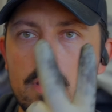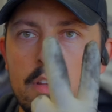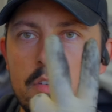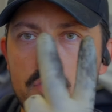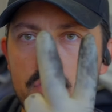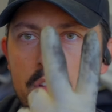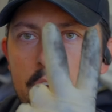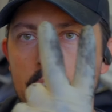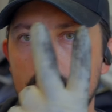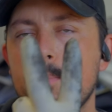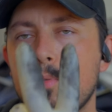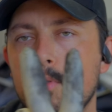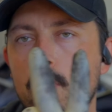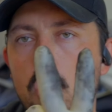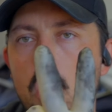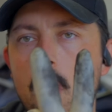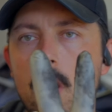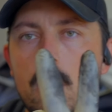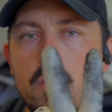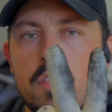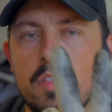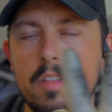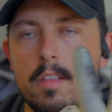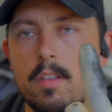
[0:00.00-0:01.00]
There's like
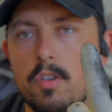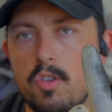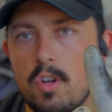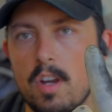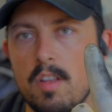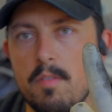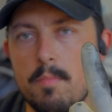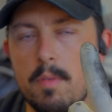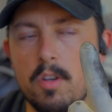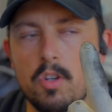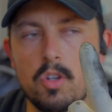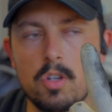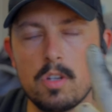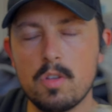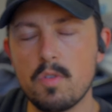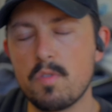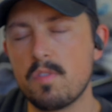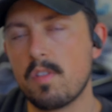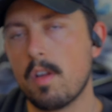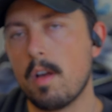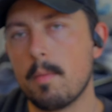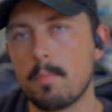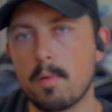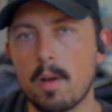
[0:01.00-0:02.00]
prongs in the transmission, you
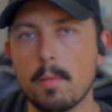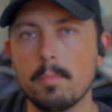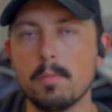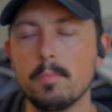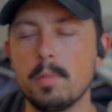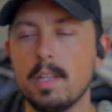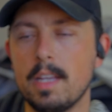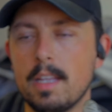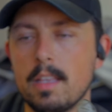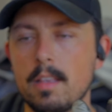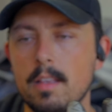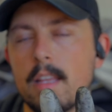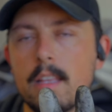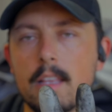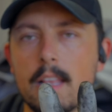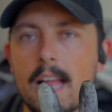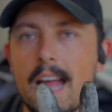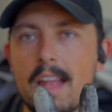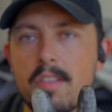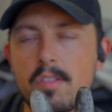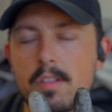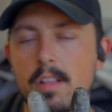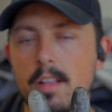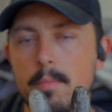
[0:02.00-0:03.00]
saw probably in the
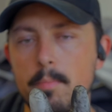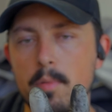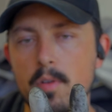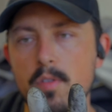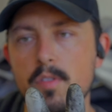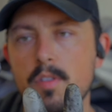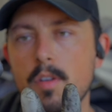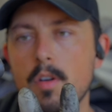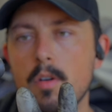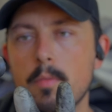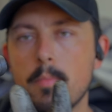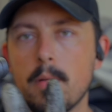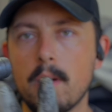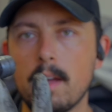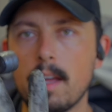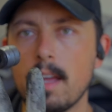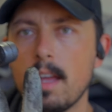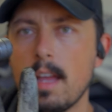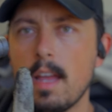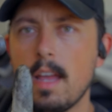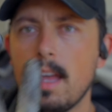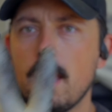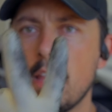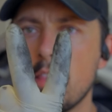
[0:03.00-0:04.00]
last clip or so, but
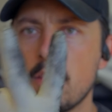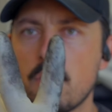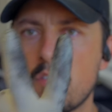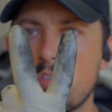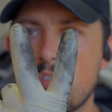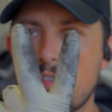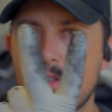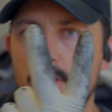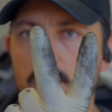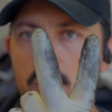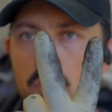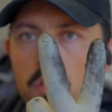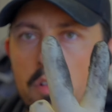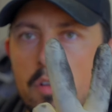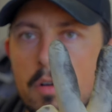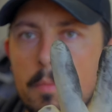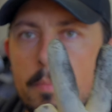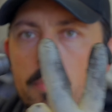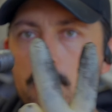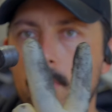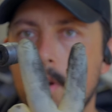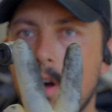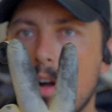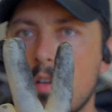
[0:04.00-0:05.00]
there's just two little
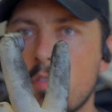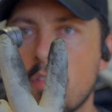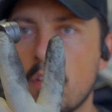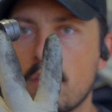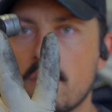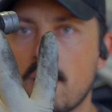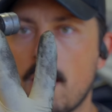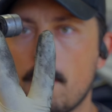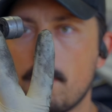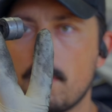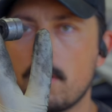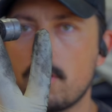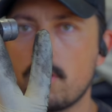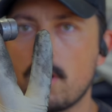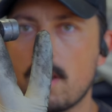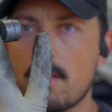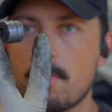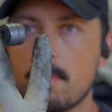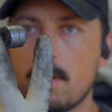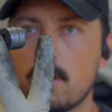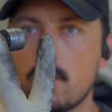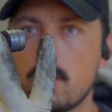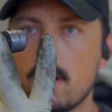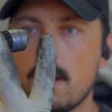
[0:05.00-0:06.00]
prongs on top of the
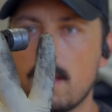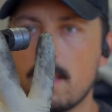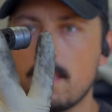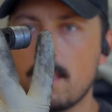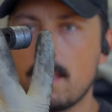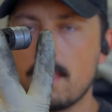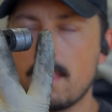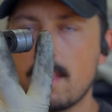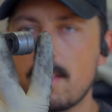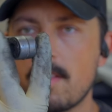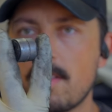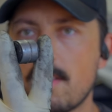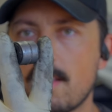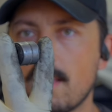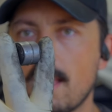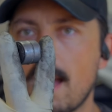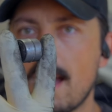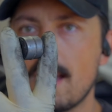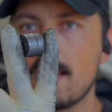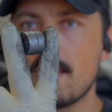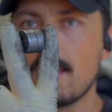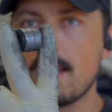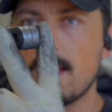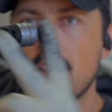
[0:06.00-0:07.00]
transmission, and then this
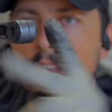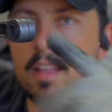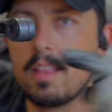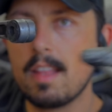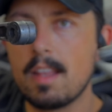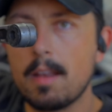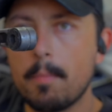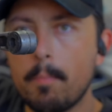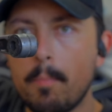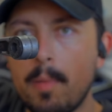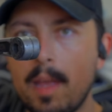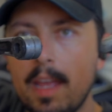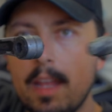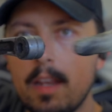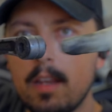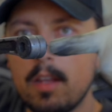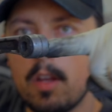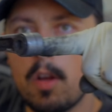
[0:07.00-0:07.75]
slides in, and then a pin